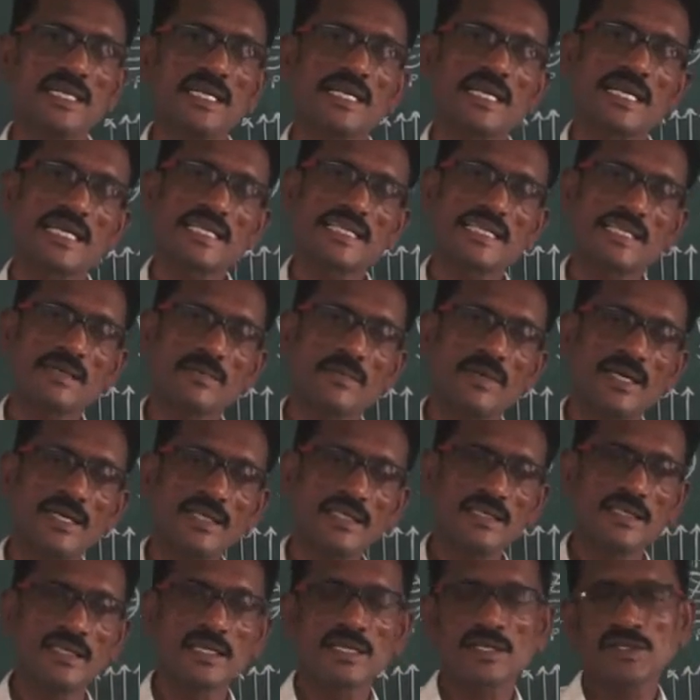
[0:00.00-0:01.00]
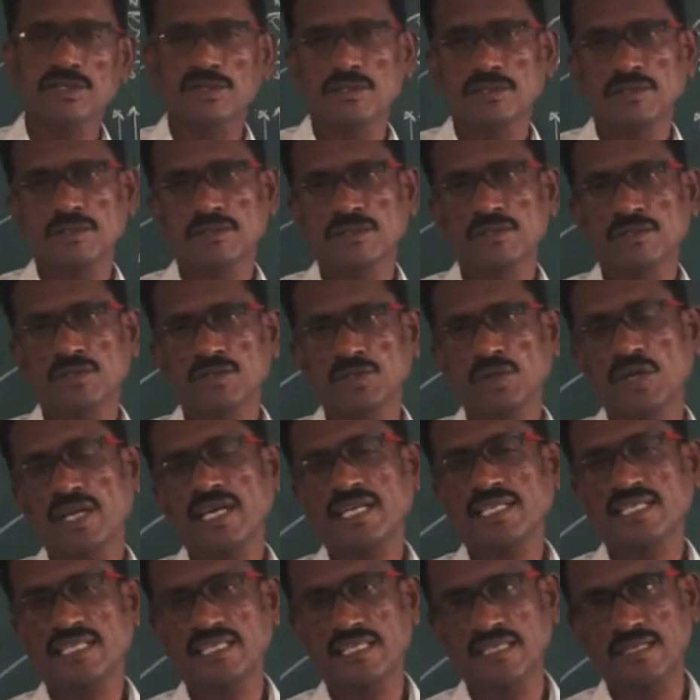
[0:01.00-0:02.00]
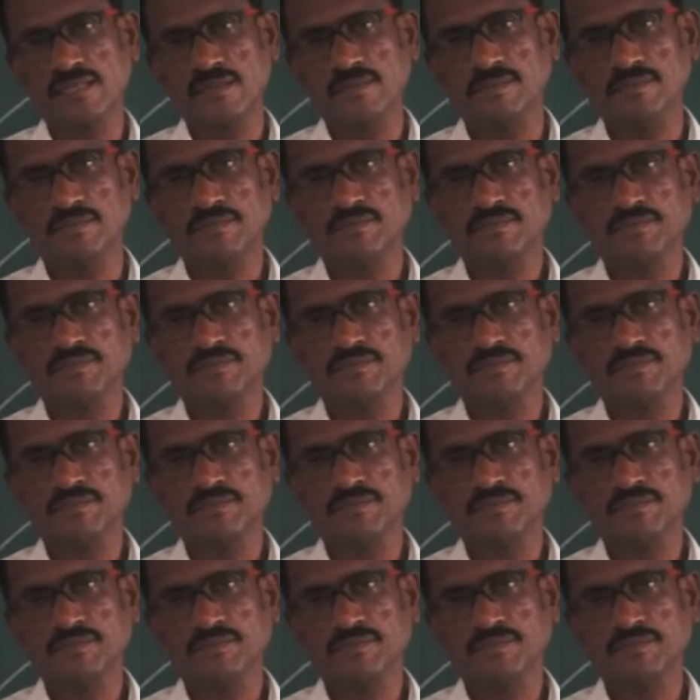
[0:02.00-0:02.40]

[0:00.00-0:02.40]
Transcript: nothing but solar system.